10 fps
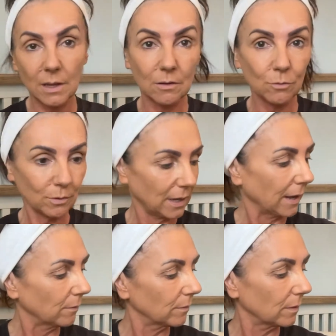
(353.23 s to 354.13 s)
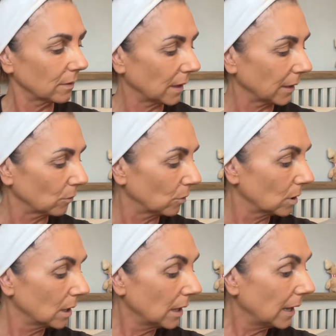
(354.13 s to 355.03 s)
so yeah, there you go.
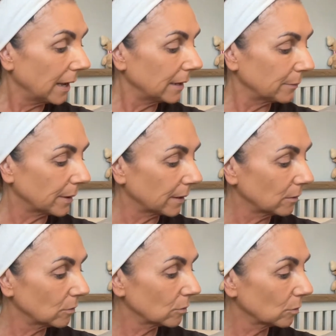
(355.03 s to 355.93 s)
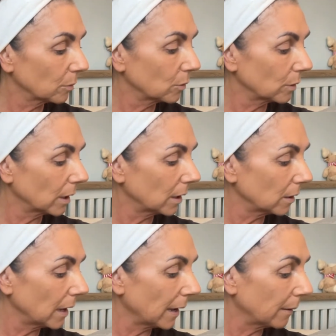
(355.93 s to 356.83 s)
Anyway, so we're gonna
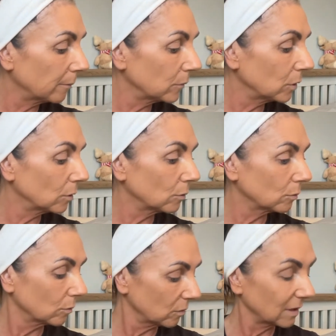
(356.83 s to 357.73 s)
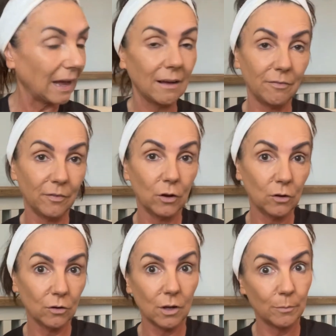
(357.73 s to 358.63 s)
use
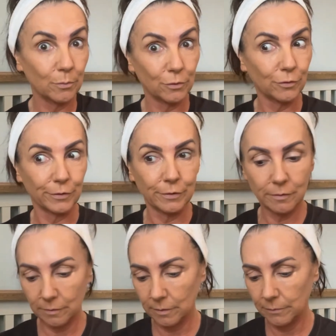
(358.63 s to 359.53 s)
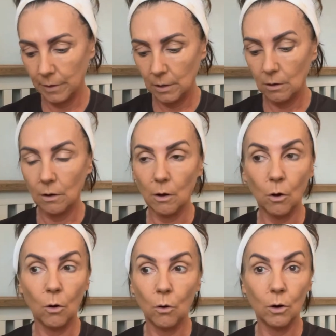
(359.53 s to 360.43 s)
Cafflon brushes,
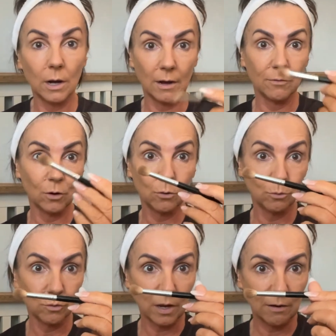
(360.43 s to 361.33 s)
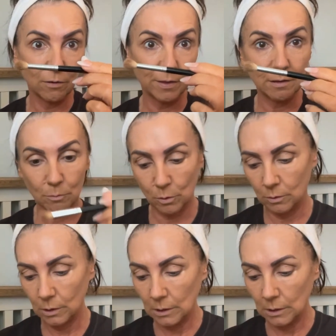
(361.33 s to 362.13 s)
or I've got goat hair on this one.